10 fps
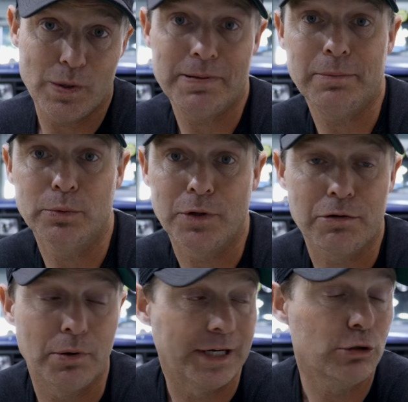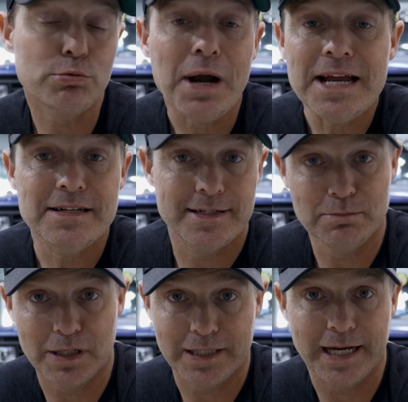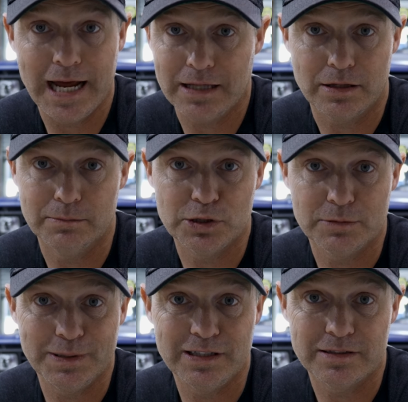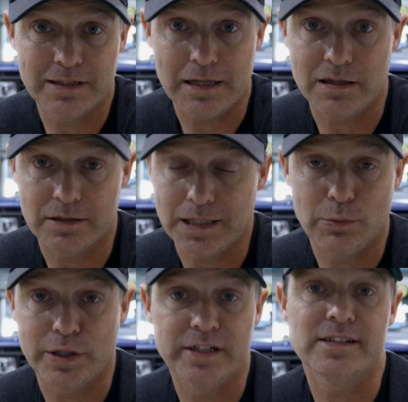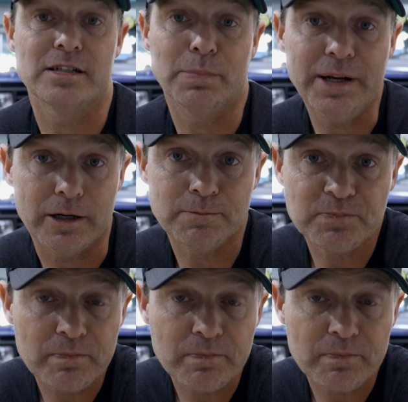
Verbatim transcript: where people were throwing crazy money at them just because they thought they were going to disappear.